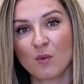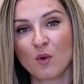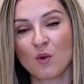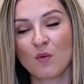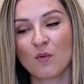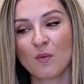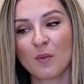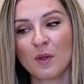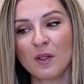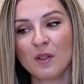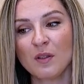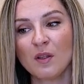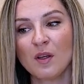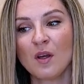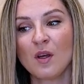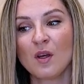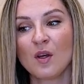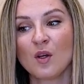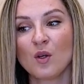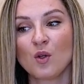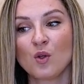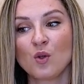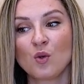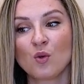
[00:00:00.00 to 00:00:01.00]
movement,
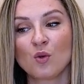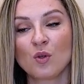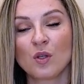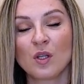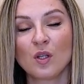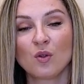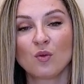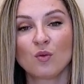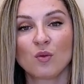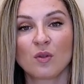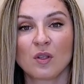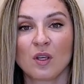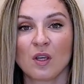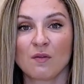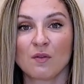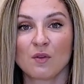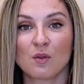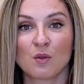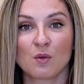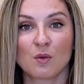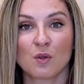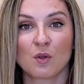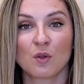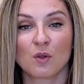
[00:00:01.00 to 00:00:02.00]
you need to keep
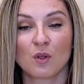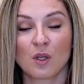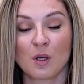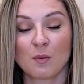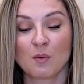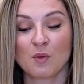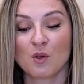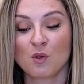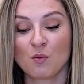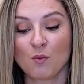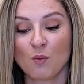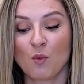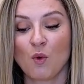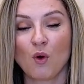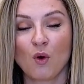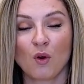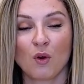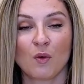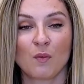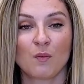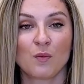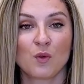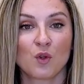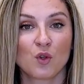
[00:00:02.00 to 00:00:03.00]

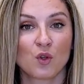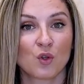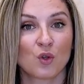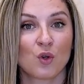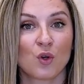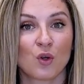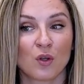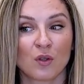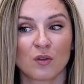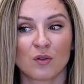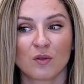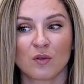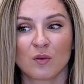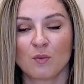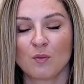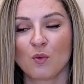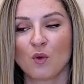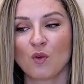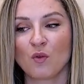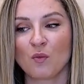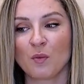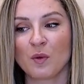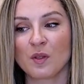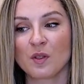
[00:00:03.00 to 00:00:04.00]
small, short
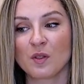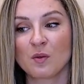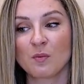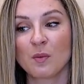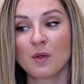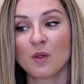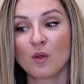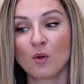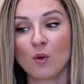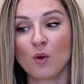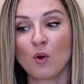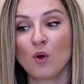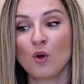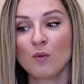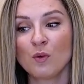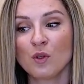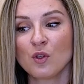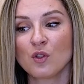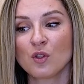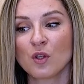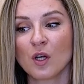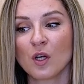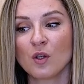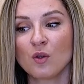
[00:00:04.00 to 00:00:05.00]
movements, but
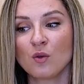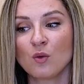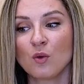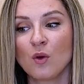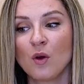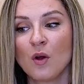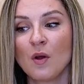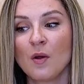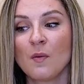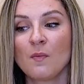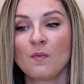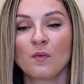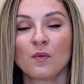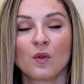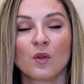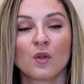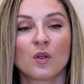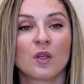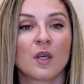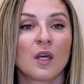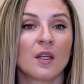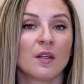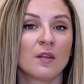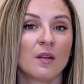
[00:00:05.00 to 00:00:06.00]
always try to
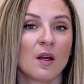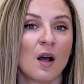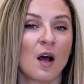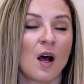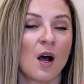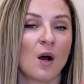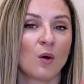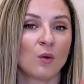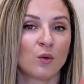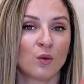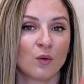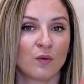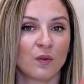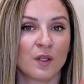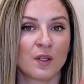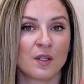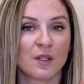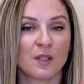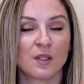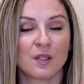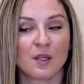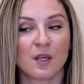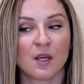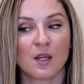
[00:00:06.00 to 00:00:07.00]
get out of the
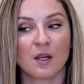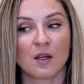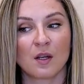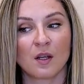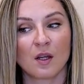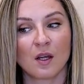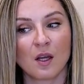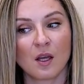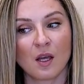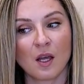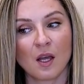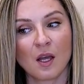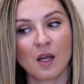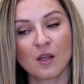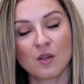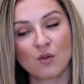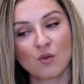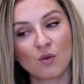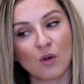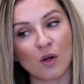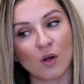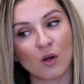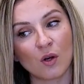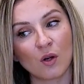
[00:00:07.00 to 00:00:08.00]
skin
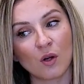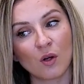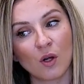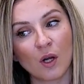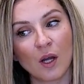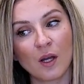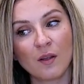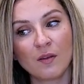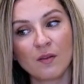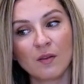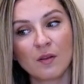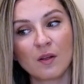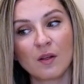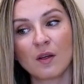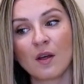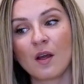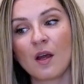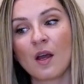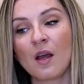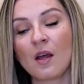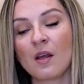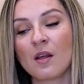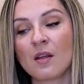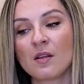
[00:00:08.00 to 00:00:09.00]
as you are entering
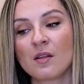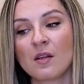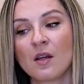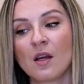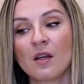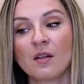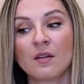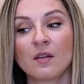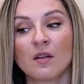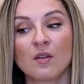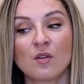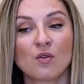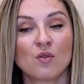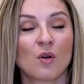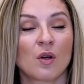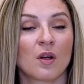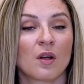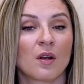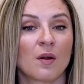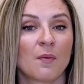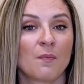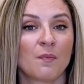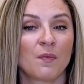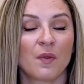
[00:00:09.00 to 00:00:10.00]
and as you
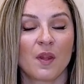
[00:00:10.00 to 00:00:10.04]
are